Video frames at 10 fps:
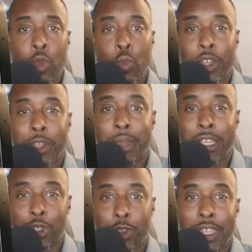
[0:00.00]
wanting to make
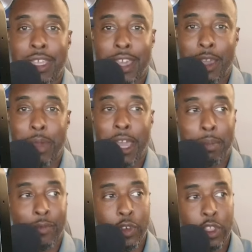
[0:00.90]
sure that he came back
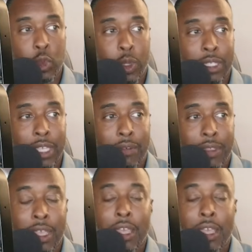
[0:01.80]
before the 27th.